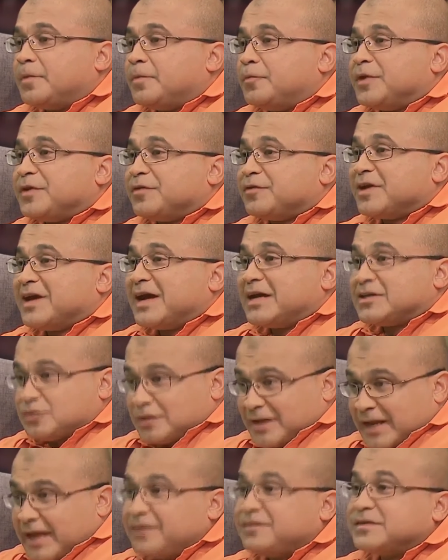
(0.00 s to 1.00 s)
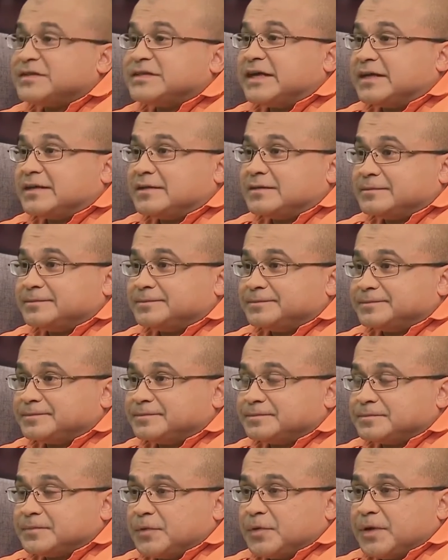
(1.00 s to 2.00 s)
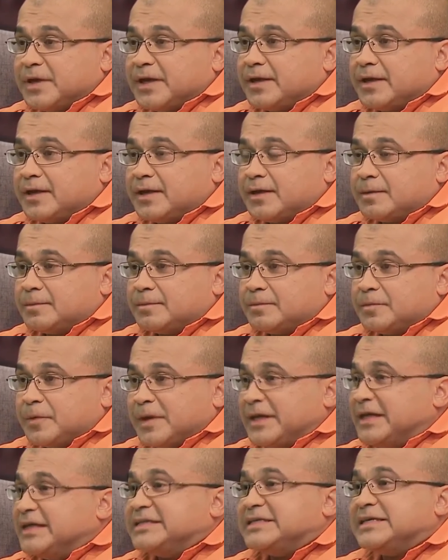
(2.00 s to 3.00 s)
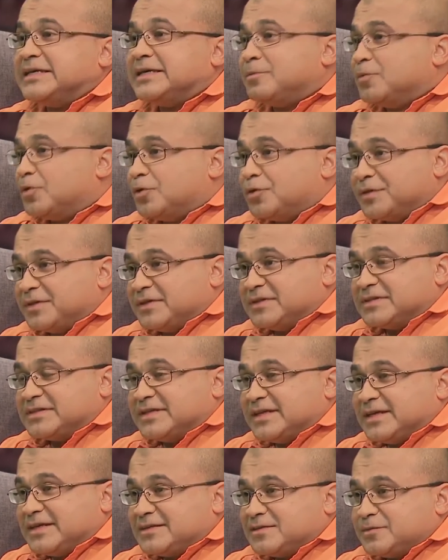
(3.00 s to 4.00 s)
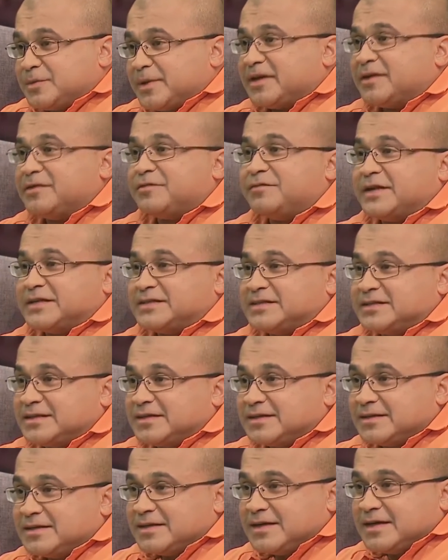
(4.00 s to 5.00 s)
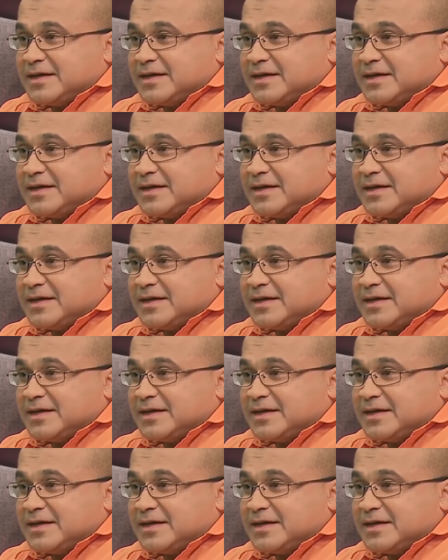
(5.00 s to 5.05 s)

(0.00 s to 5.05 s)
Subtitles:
with regards to lifestyle. Okay, we're eating more these days, we're getting fatter.